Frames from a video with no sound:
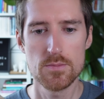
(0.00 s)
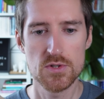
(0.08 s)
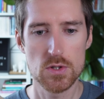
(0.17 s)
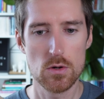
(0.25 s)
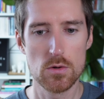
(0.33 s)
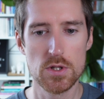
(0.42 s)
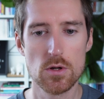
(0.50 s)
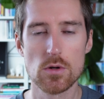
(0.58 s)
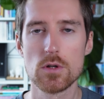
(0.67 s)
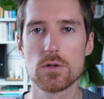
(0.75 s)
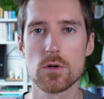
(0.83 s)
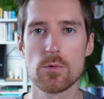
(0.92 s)
so in
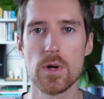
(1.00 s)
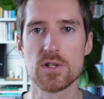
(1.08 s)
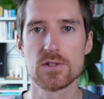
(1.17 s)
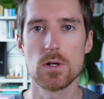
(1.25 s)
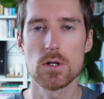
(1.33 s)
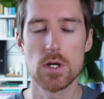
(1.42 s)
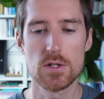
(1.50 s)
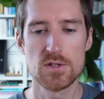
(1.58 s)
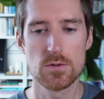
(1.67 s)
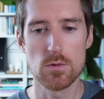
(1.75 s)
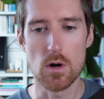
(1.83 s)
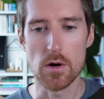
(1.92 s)
order to create sockets
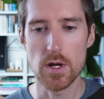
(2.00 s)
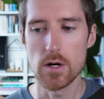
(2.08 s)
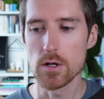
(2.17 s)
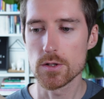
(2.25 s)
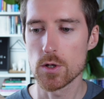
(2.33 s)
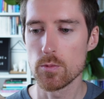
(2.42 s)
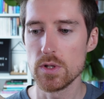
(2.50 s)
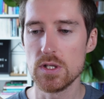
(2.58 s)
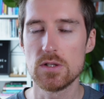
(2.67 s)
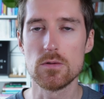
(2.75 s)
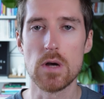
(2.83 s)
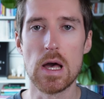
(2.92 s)
to our character, we
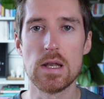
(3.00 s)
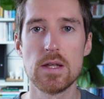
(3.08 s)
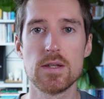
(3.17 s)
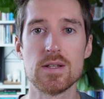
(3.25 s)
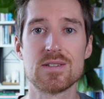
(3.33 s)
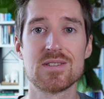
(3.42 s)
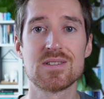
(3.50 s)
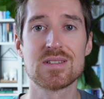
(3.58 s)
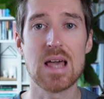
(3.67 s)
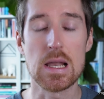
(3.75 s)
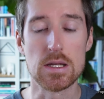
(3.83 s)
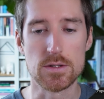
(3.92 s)
need to edit its
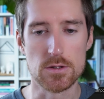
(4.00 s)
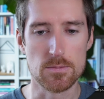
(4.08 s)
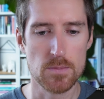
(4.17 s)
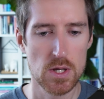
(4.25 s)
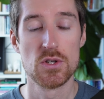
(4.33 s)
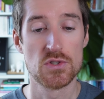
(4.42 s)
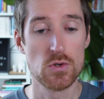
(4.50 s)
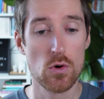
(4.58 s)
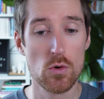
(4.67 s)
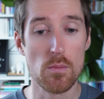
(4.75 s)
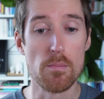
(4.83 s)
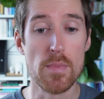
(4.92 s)
skeleton.
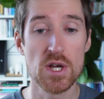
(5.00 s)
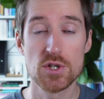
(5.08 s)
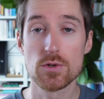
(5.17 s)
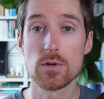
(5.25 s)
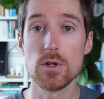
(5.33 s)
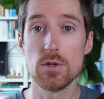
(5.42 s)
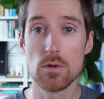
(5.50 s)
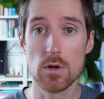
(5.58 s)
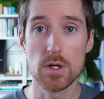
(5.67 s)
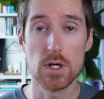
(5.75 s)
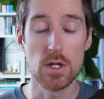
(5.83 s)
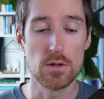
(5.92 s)
So make sure you
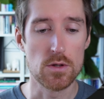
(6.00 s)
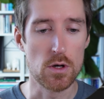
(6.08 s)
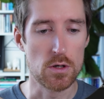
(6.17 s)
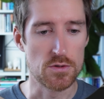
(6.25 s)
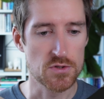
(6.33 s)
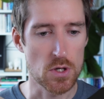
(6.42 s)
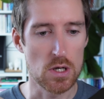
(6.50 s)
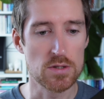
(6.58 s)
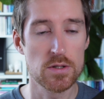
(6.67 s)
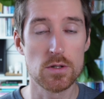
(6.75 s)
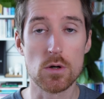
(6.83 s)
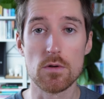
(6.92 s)
locate the
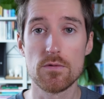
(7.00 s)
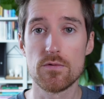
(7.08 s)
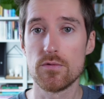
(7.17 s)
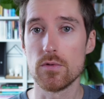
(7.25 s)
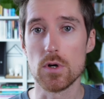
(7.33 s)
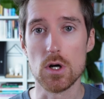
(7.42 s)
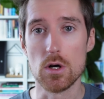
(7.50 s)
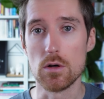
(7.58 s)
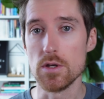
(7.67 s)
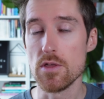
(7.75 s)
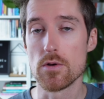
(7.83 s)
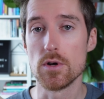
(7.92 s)
skeleton of
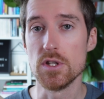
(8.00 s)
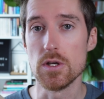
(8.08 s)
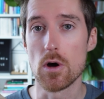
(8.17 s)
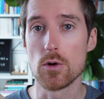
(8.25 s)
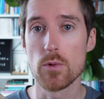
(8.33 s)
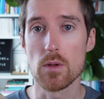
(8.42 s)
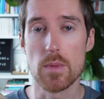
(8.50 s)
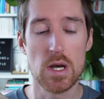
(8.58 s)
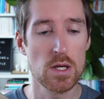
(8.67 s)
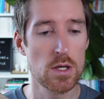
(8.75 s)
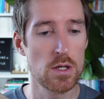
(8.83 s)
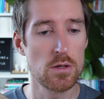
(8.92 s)
either the Unreal
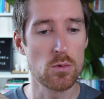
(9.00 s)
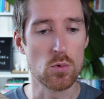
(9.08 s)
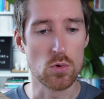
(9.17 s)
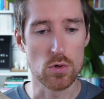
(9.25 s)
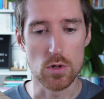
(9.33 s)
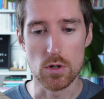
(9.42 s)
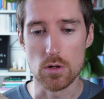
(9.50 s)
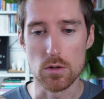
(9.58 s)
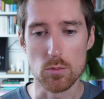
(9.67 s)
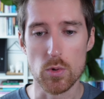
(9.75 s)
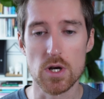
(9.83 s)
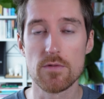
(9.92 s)
Mannequin or
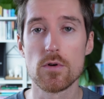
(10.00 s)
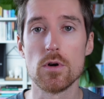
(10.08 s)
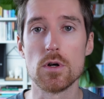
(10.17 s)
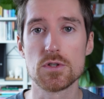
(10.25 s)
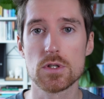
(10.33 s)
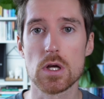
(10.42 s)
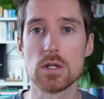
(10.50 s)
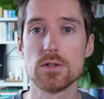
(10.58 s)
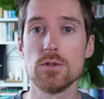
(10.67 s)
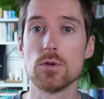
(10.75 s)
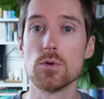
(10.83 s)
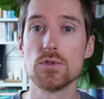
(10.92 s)
whatever
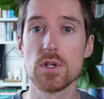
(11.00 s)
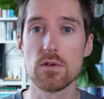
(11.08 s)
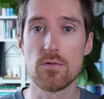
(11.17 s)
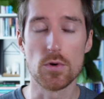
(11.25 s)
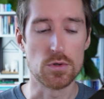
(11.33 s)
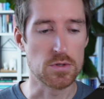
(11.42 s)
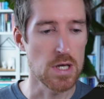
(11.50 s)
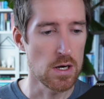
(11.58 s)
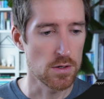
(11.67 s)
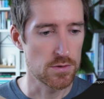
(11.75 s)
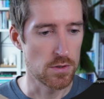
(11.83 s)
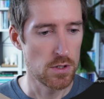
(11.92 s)
skeleton you're using for your
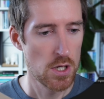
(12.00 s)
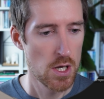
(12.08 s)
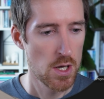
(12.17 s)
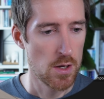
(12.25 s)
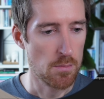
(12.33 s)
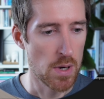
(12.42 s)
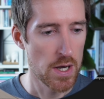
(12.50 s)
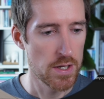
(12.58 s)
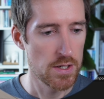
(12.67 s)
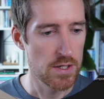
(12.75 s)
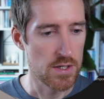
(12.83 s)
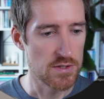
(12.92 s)
character.
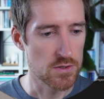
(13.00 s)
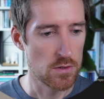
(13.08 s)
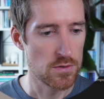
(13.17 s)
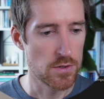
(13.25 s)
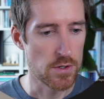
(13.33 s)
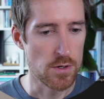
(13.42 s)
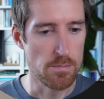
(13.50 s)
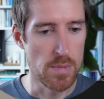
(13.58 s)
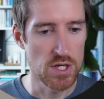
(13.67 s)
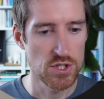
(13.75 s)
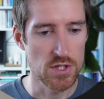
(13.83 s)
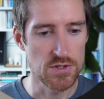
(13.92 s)
Mine is under
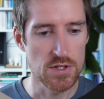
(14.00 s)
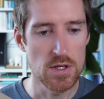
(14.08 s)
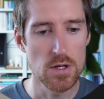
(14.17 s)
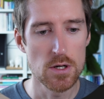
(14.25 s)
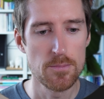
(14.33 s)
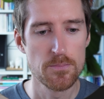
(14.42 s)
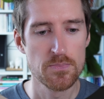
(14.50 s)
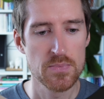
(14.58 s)
meshes here,